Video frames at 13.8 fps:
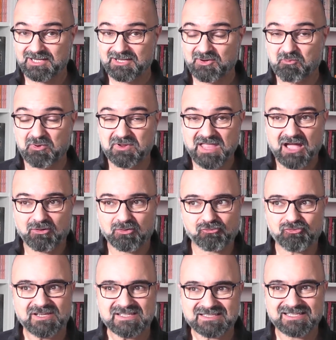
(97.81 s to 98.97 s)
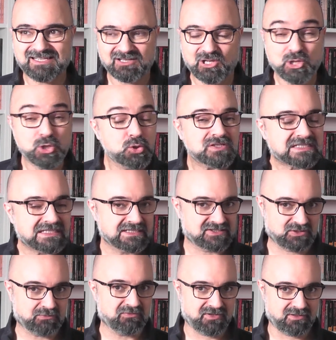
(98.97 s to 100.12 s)
Without risking losing
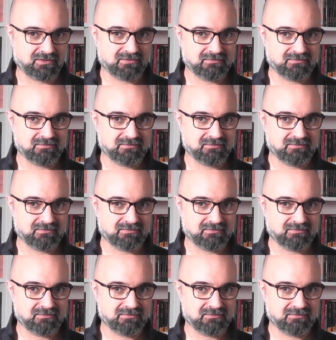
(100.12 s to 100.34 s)
something,